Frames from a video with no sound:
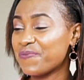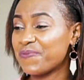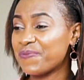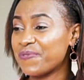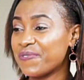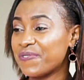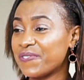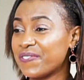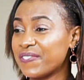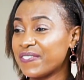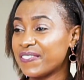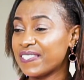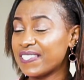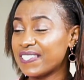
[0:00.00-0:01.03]
see
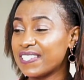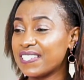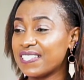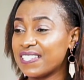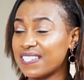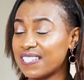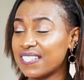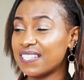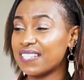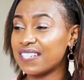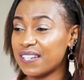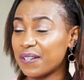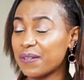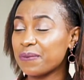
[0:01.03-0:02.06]
a
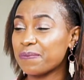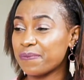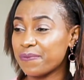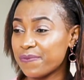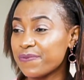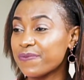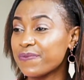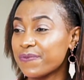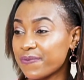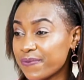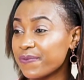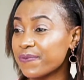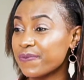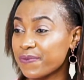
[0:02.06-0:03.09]
woman who's
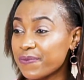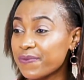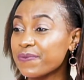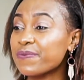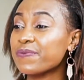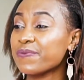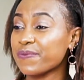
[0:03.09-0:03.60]
newly married